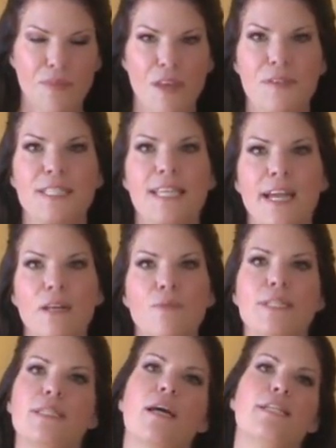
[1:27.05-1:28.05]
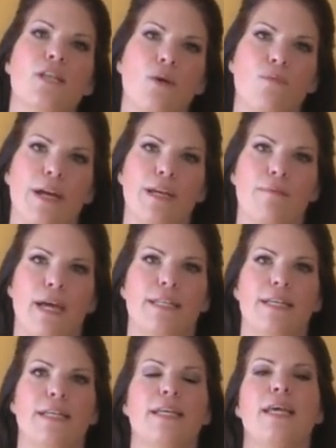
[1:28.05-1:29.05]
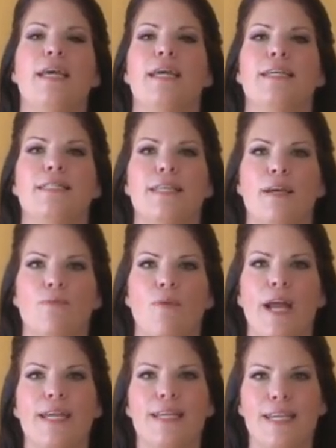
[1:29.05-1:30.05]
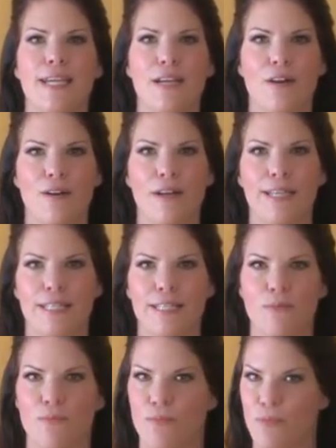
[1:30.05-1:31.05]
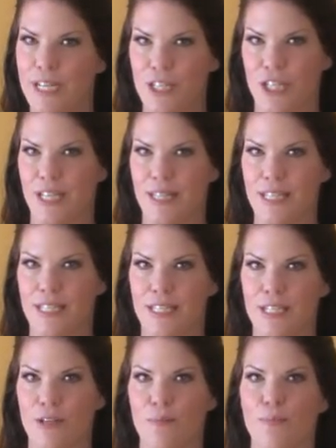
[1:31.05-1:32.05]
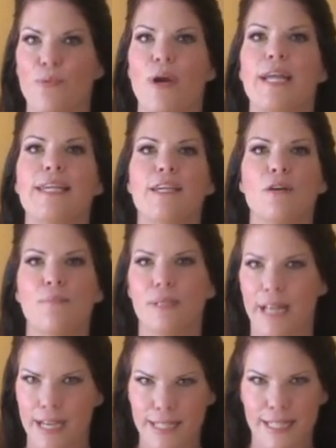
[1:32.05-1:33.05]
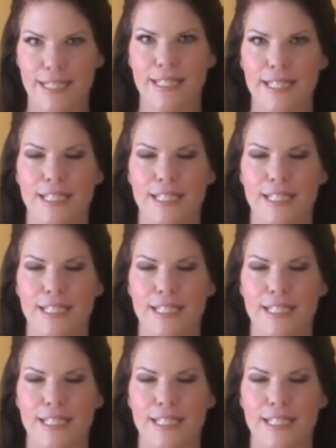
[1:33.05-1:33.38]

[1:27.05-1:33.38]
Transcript: The second reason I don't recommend it is that right here in this region, this is your brachial plexus.